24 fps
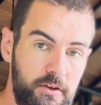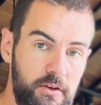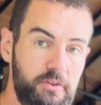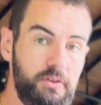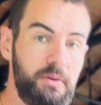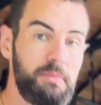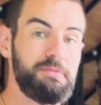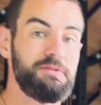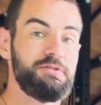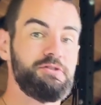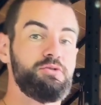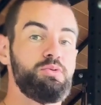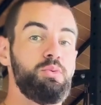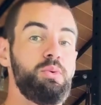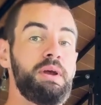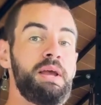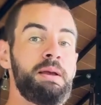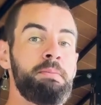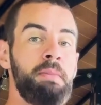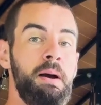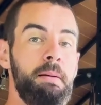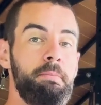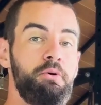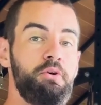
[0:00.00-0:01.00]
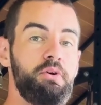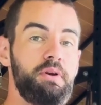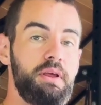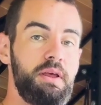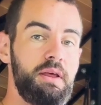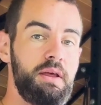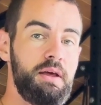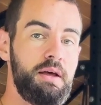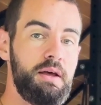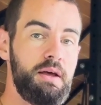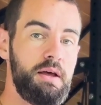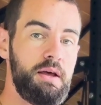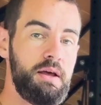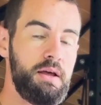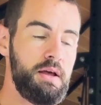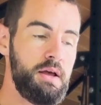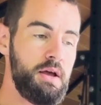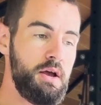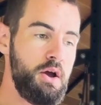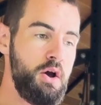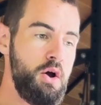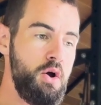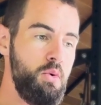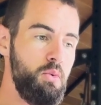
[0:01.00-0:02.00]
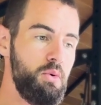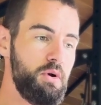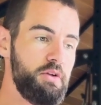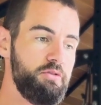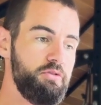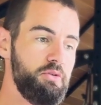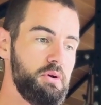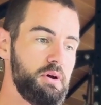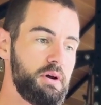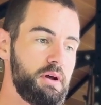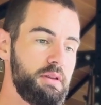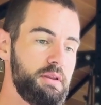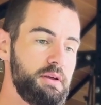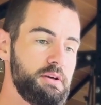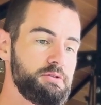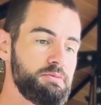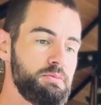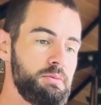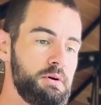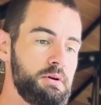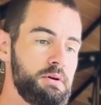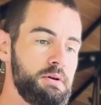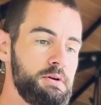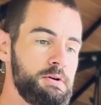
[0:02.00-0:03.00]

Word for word: I'm swinging my body. But if you look at this one,